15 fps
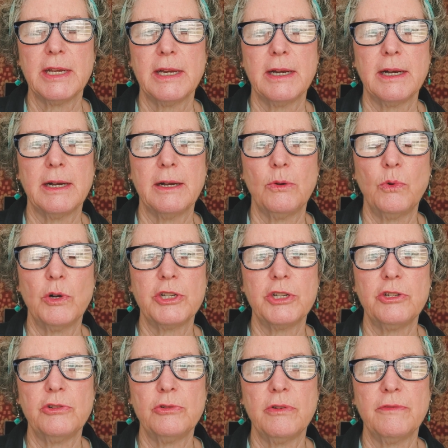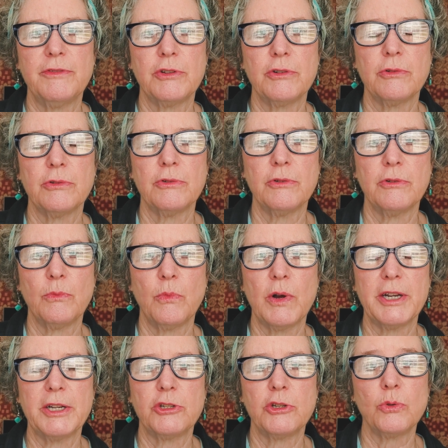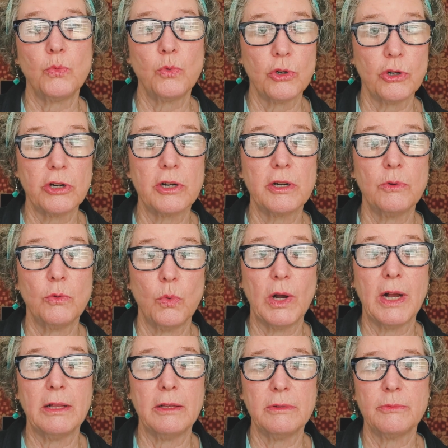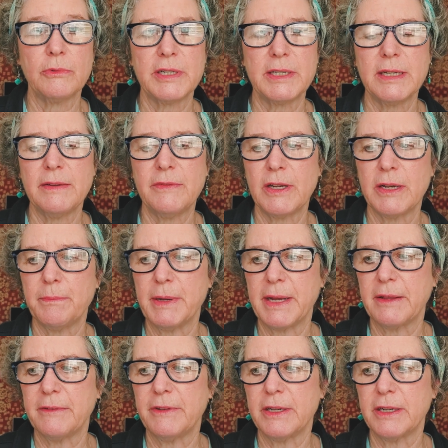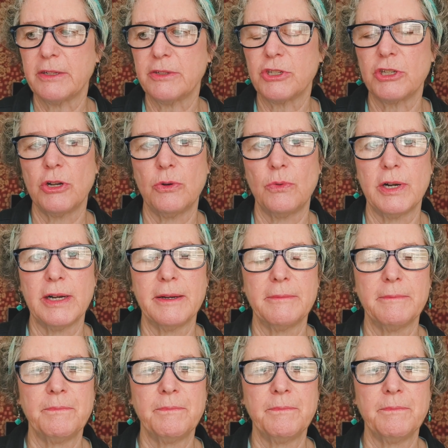what to do if you're wanting to work while receiving a benefit, and so on.